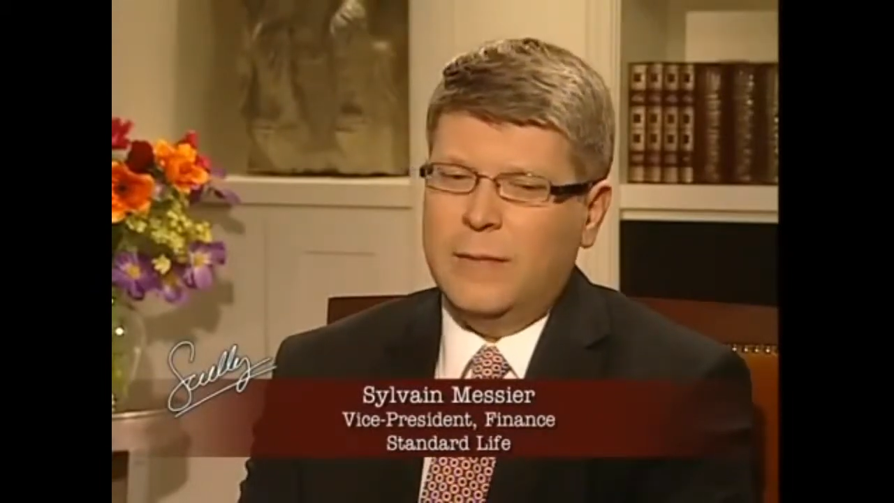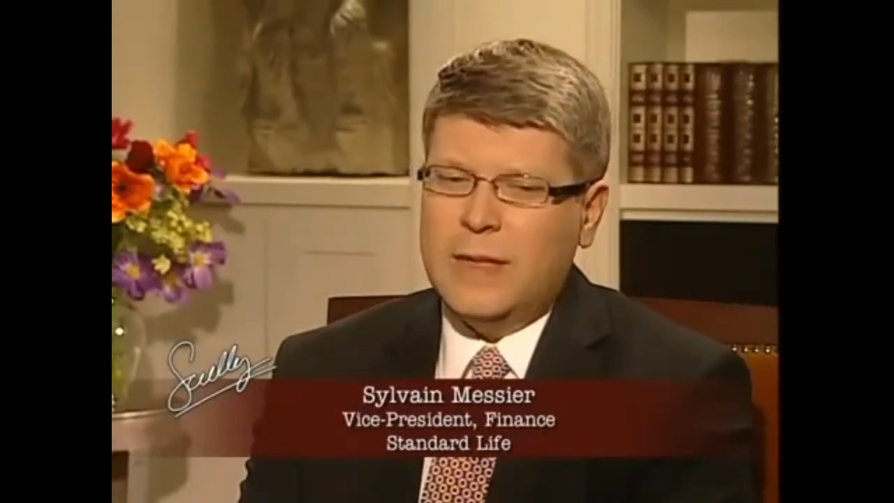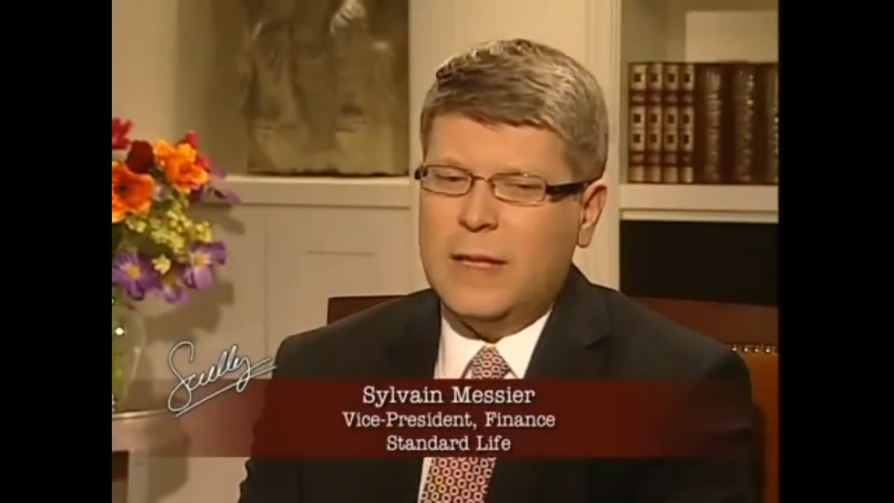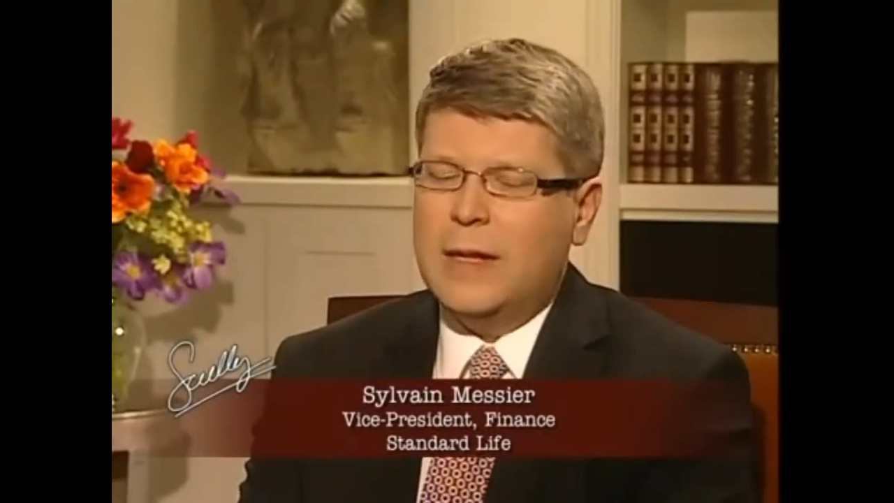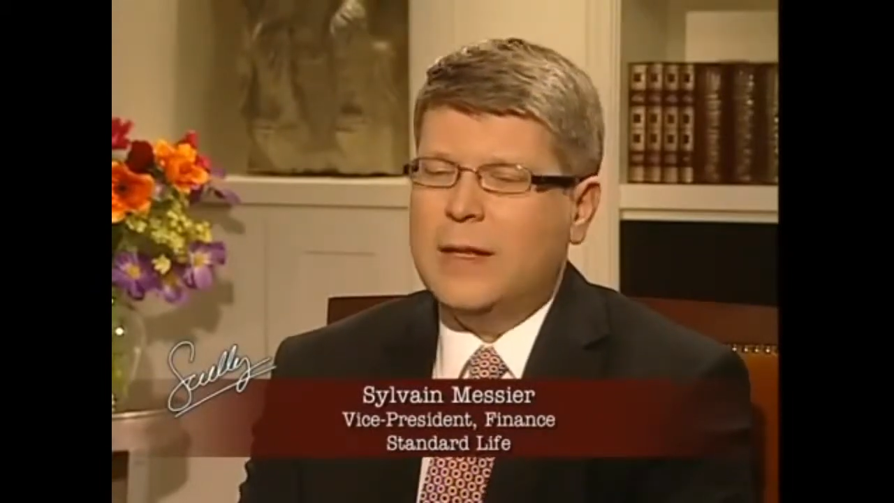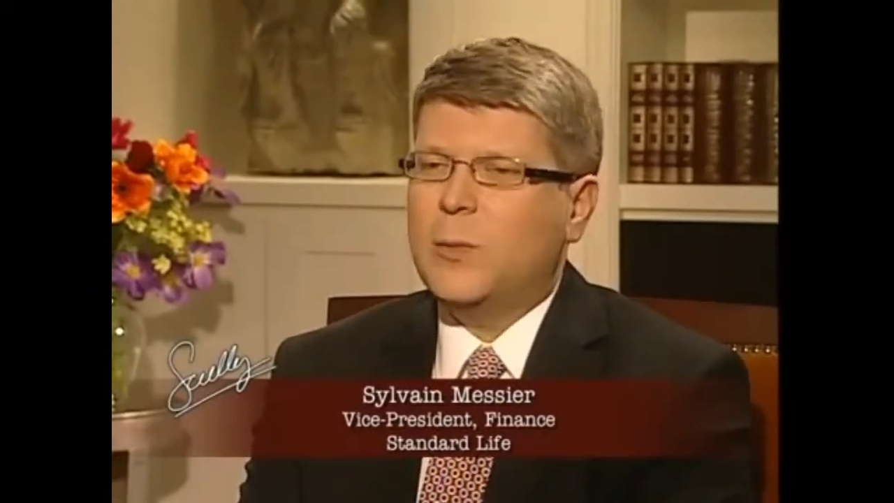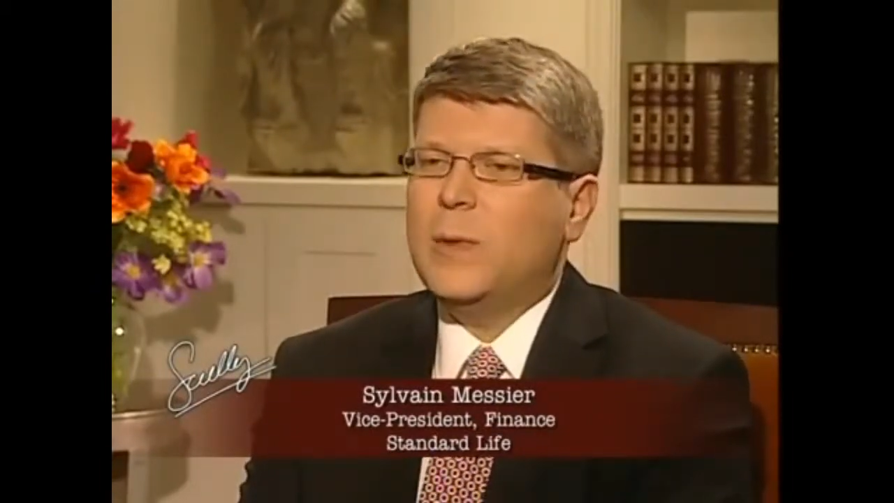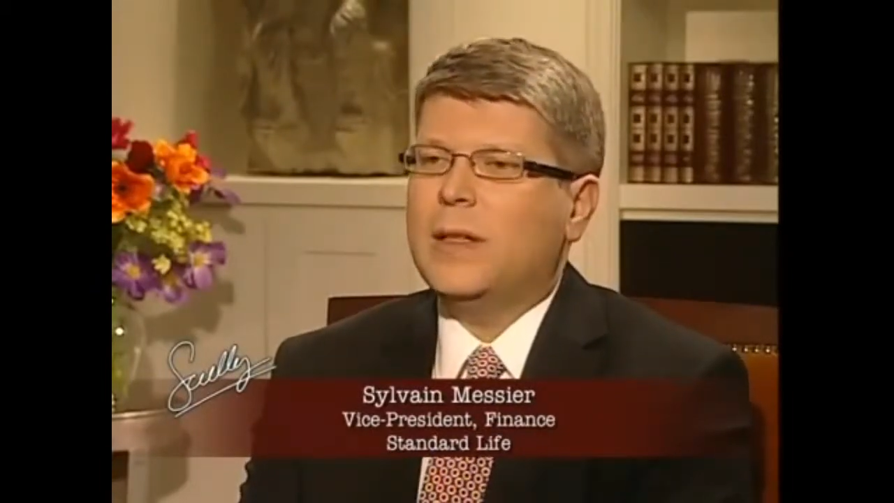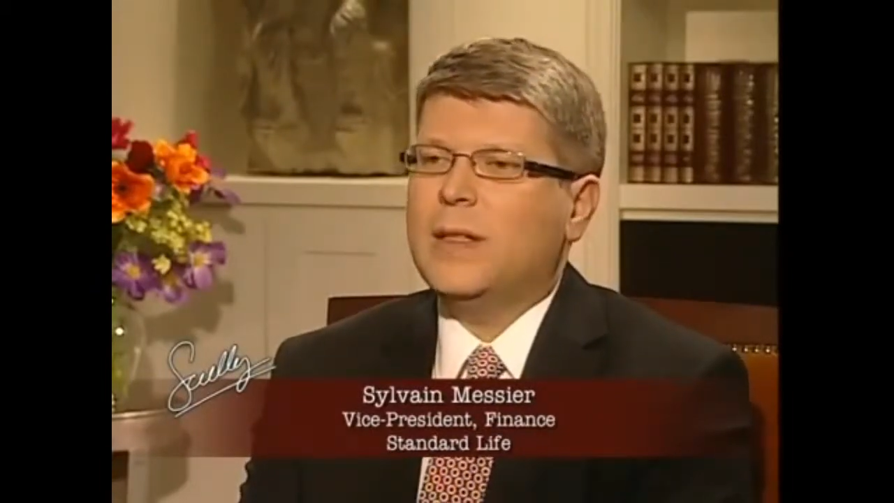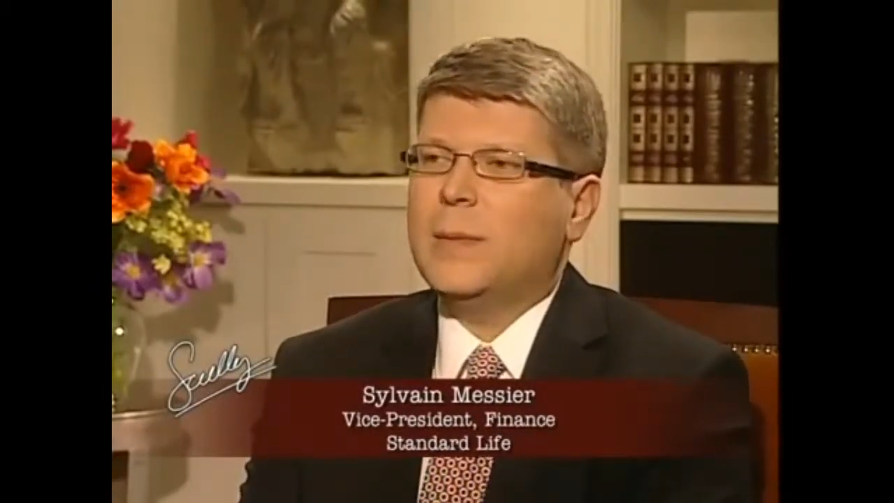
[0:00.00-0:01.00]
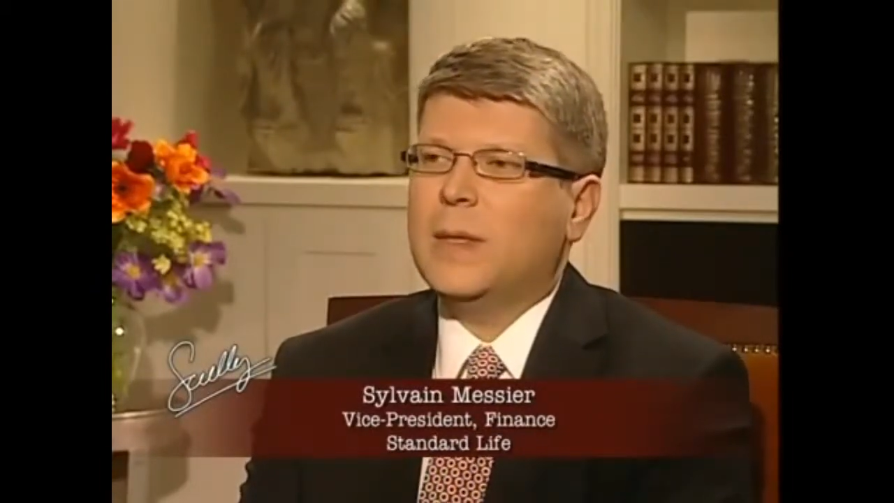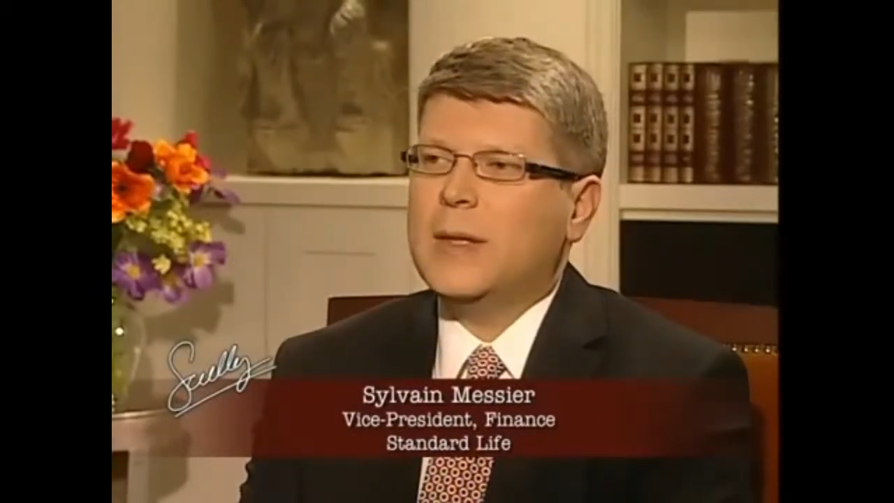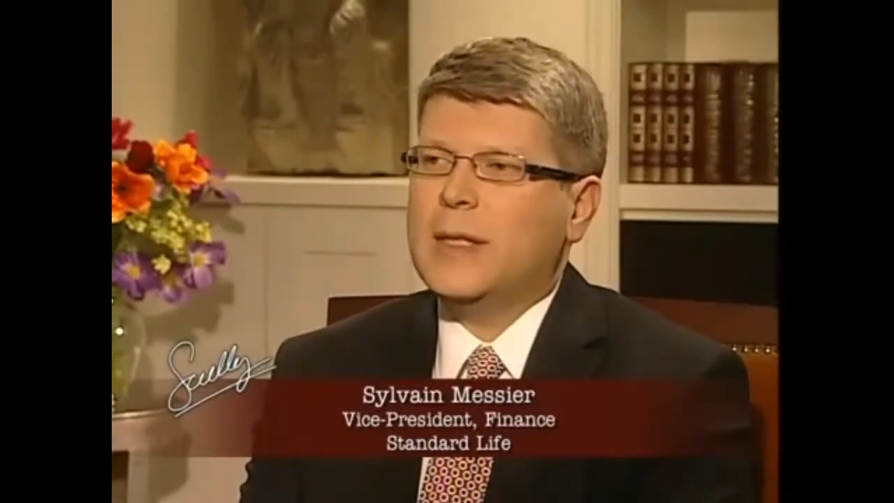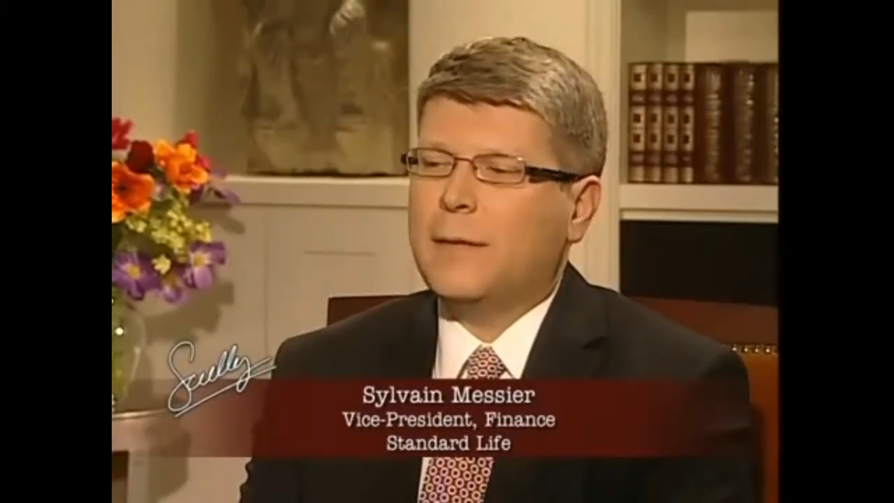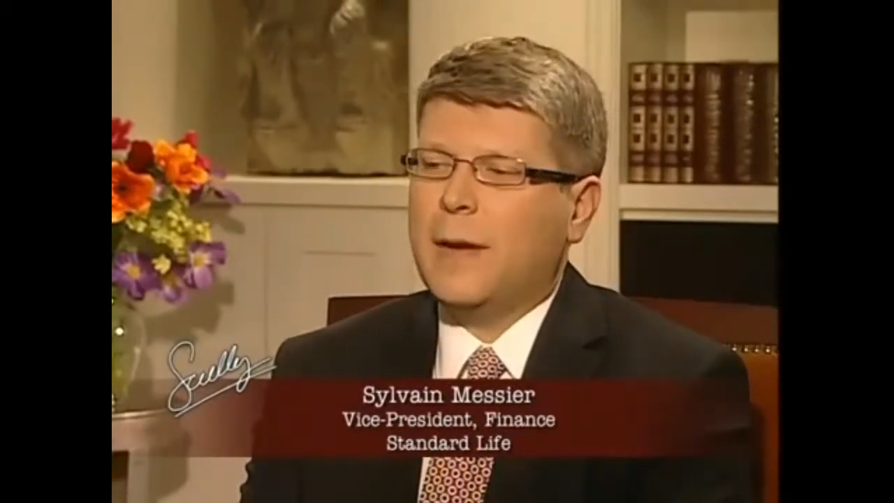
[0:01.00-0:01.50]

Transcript: say he's real, is because I